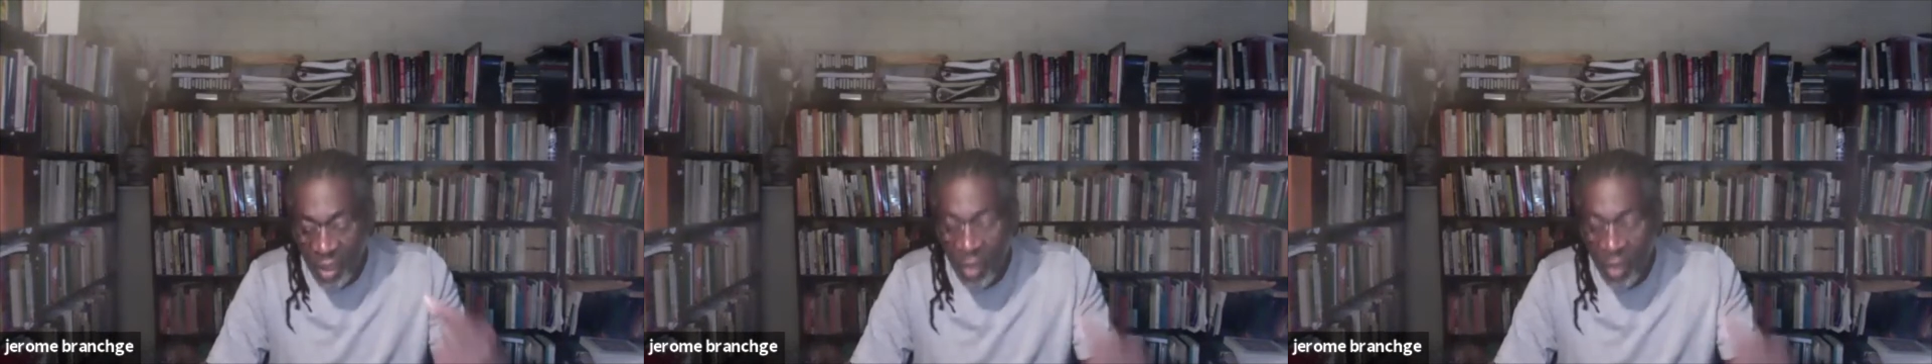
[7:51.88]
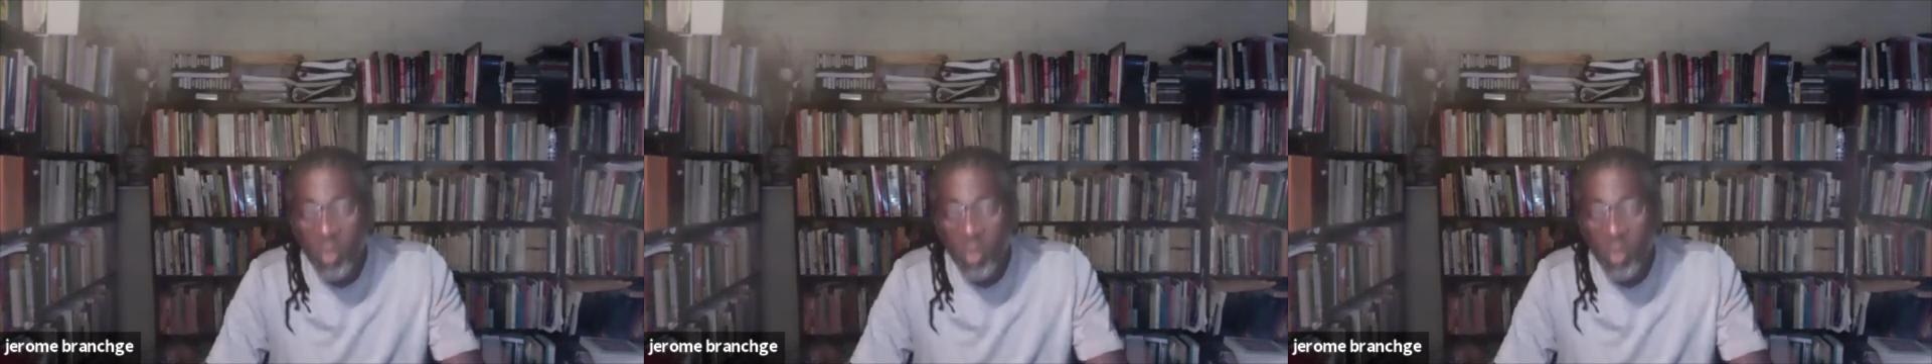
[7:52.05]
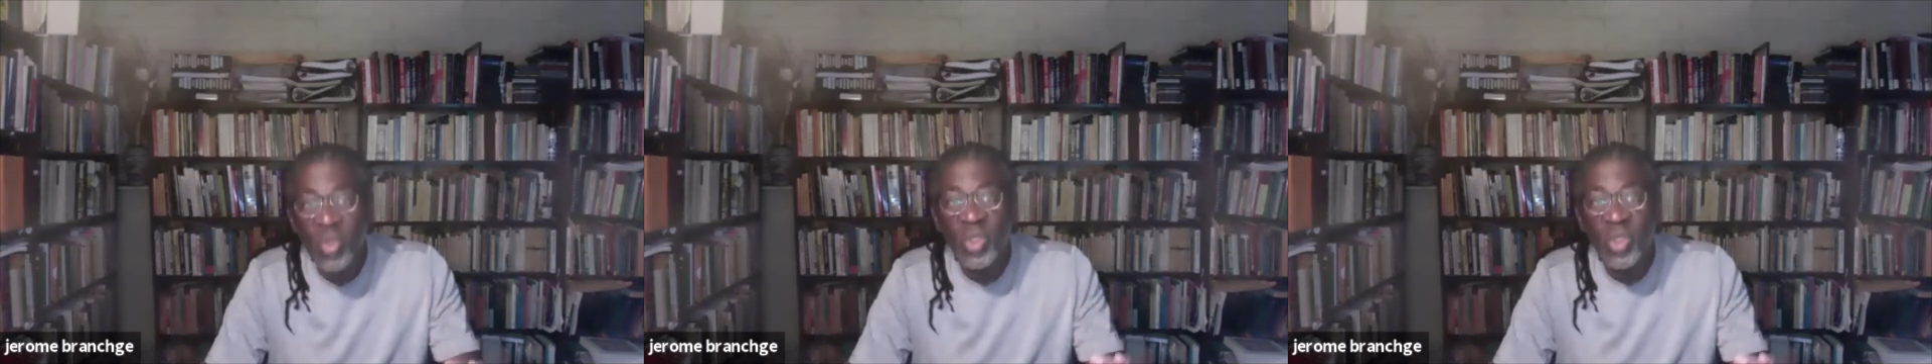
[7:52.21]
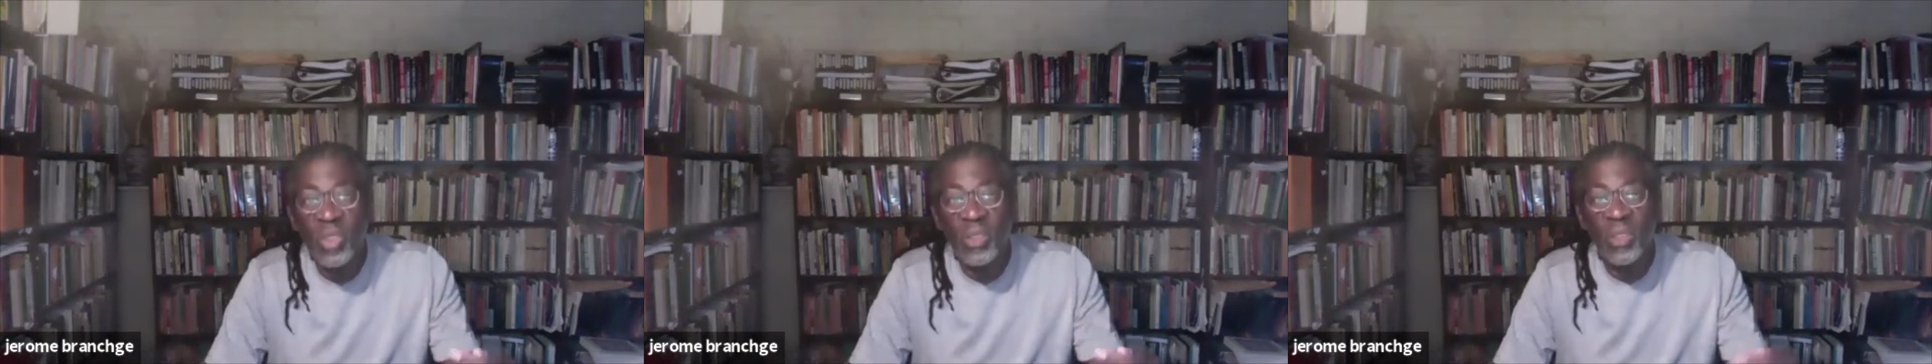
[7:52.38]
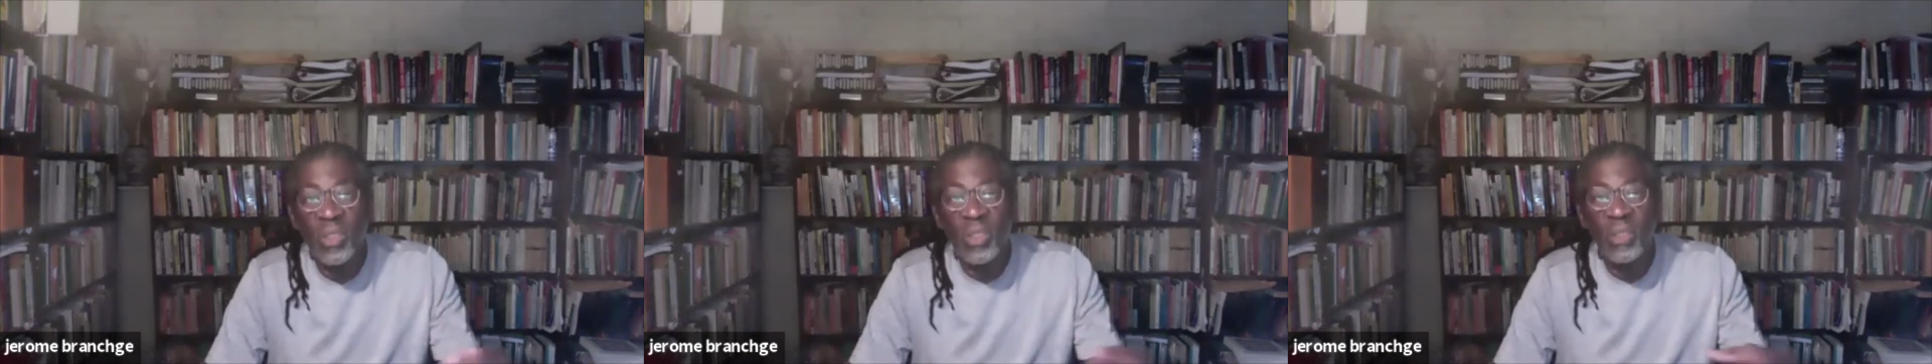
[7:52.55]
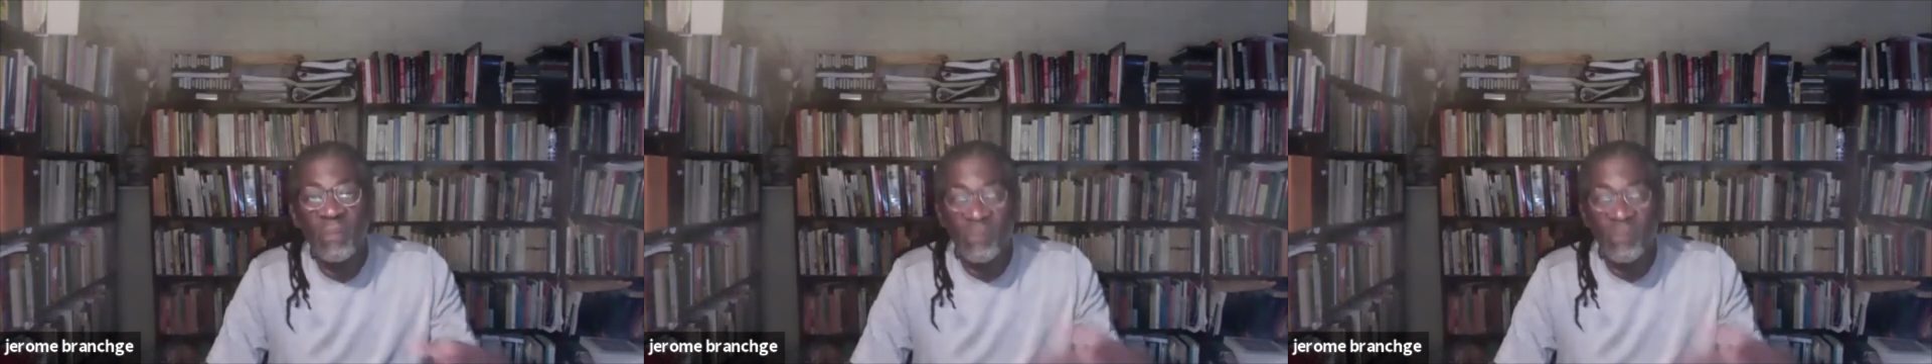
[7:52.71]
illusion
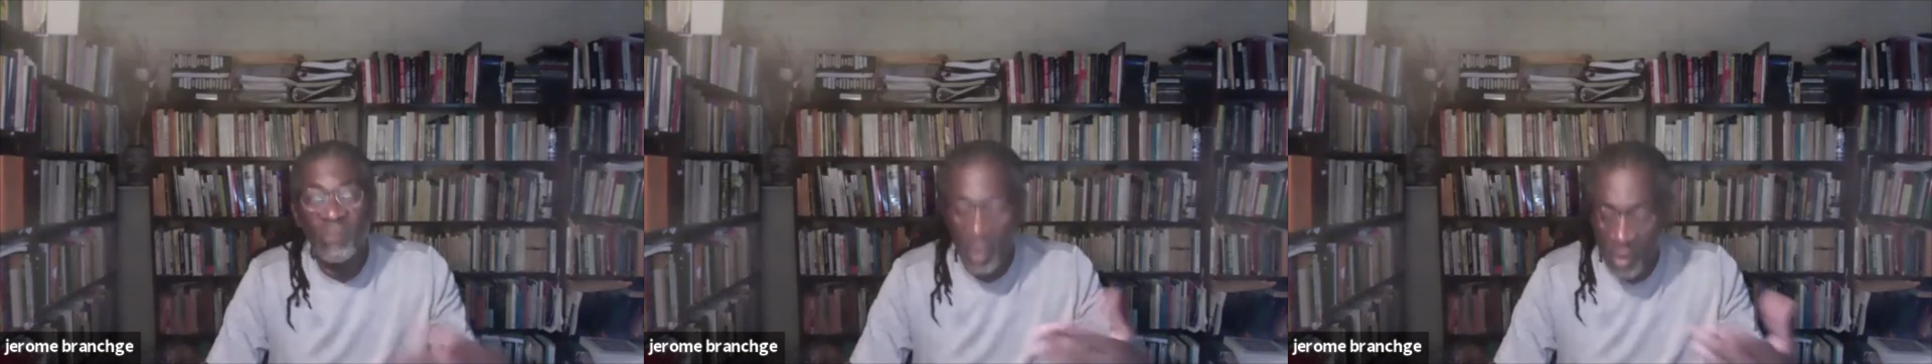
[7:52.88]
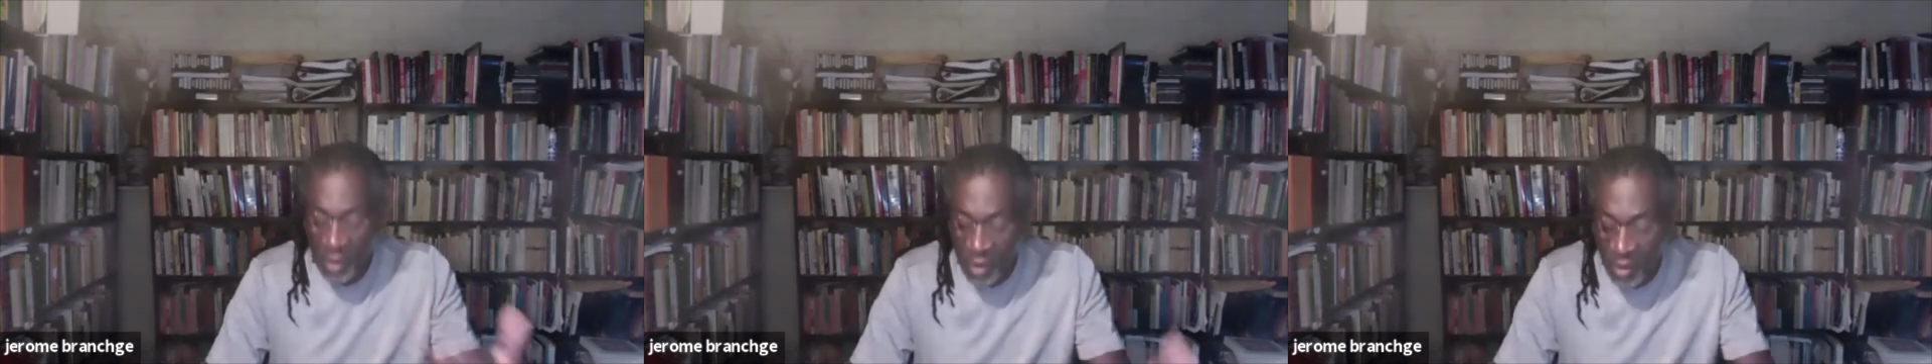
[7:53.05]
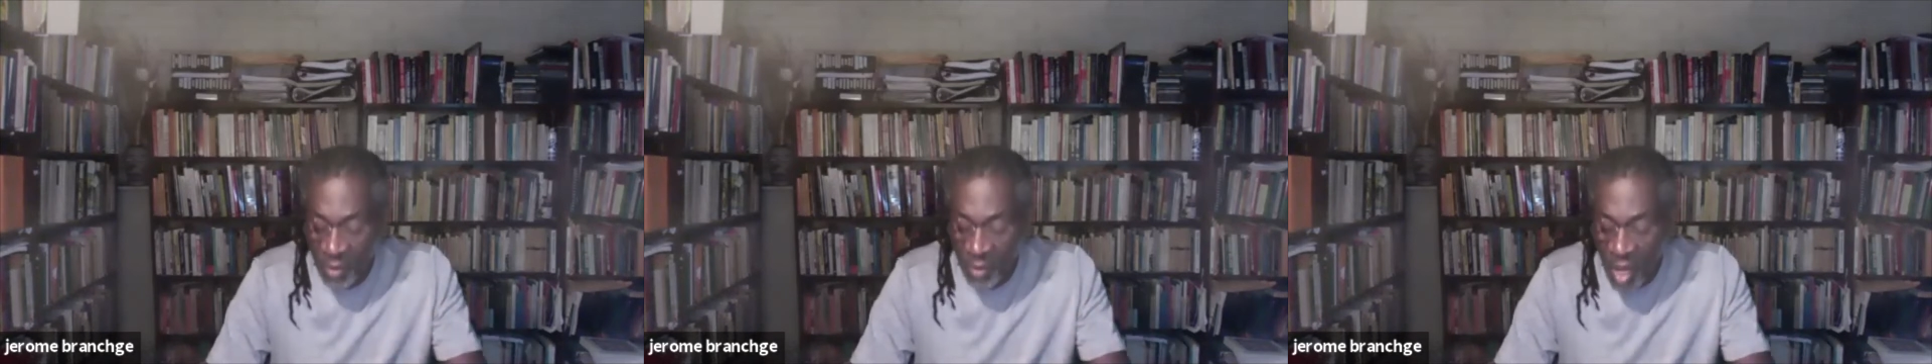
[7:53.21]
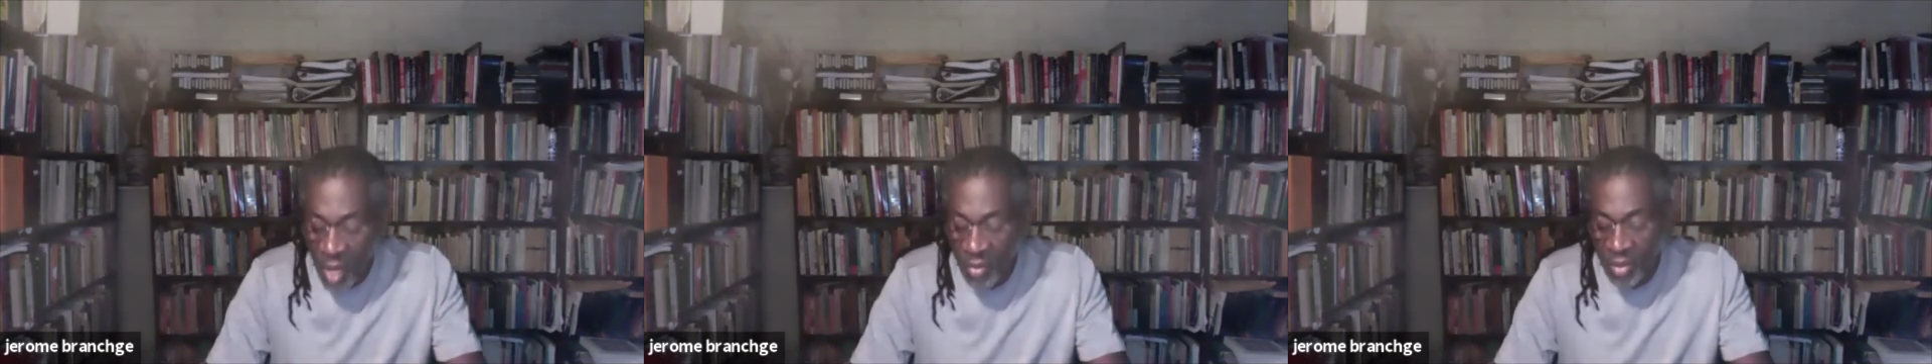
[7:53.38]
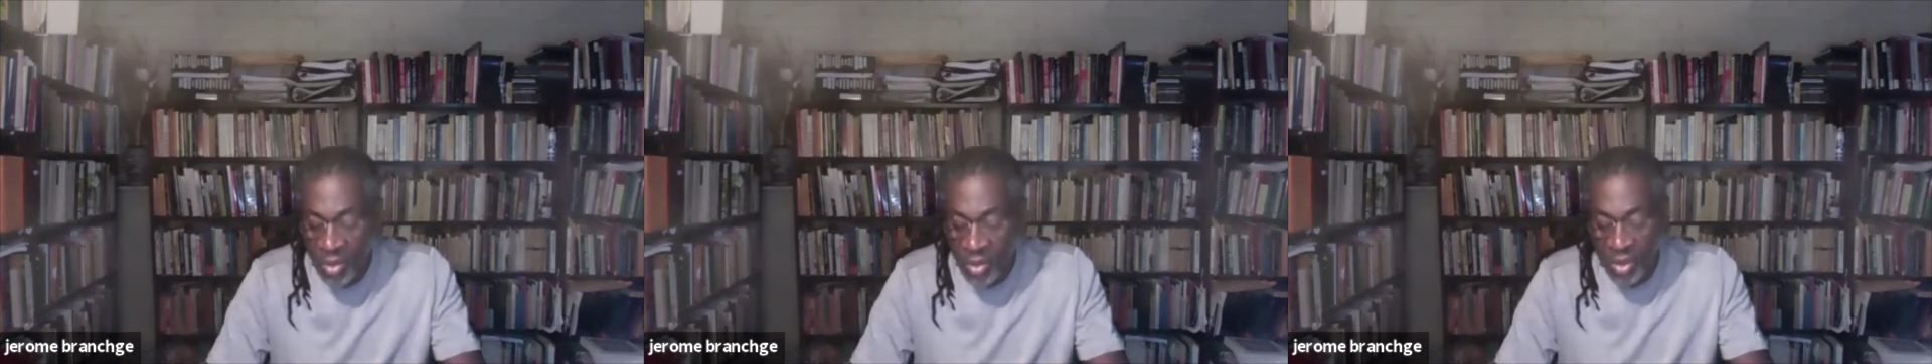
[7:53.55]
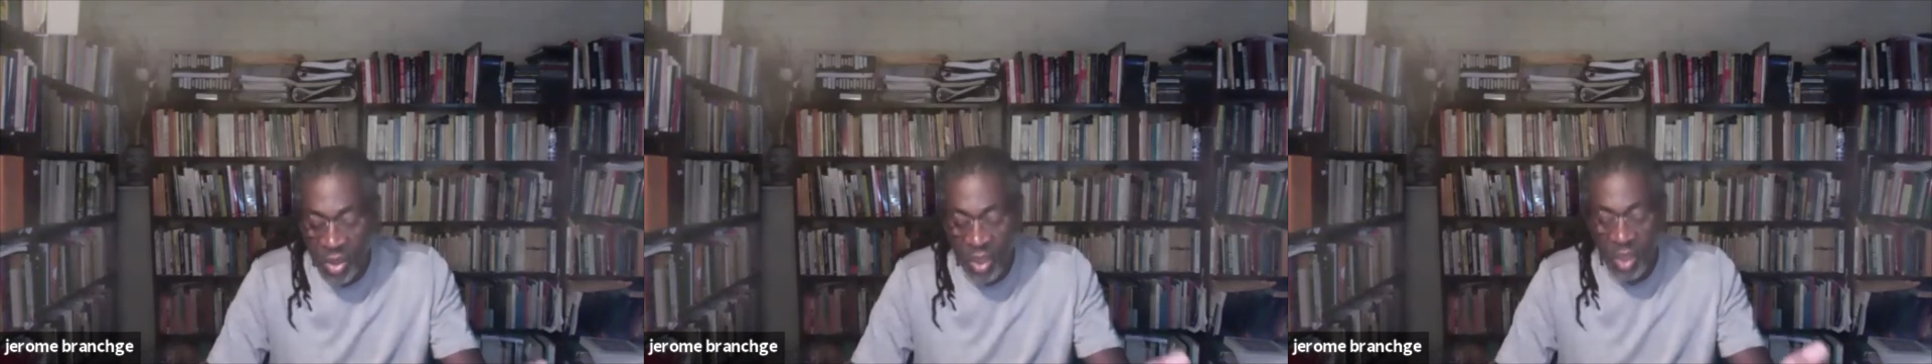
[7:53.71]
of racial
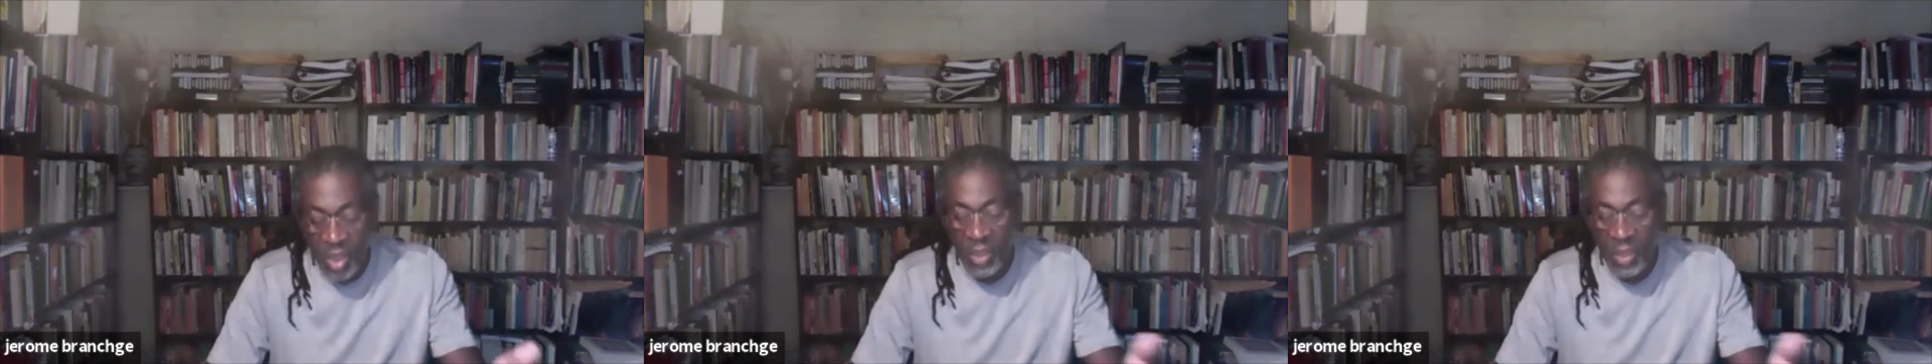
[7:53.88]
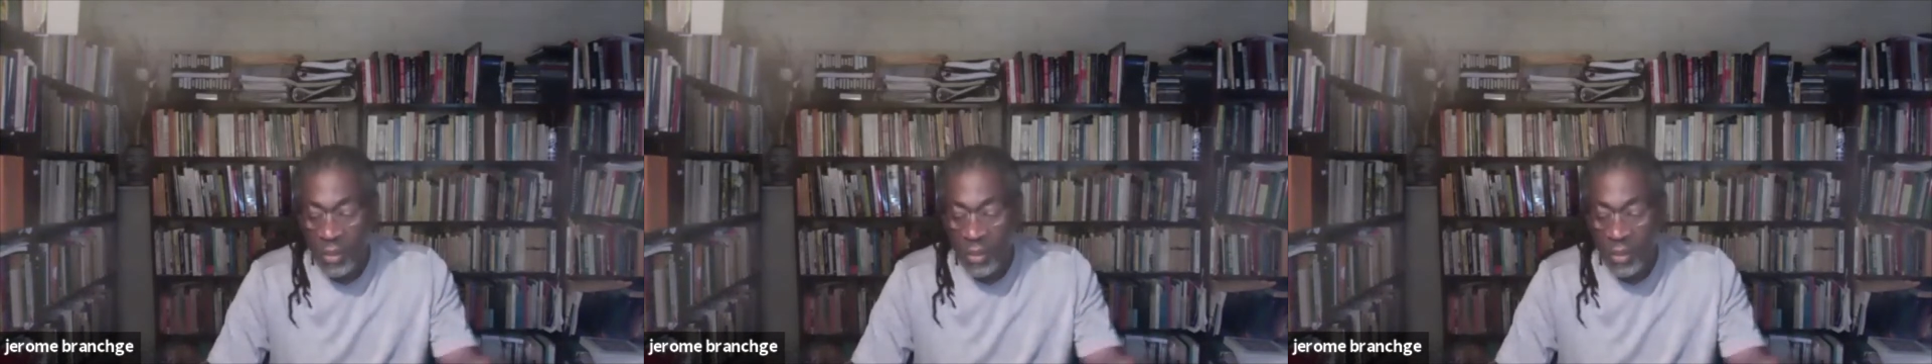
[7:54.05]
democracy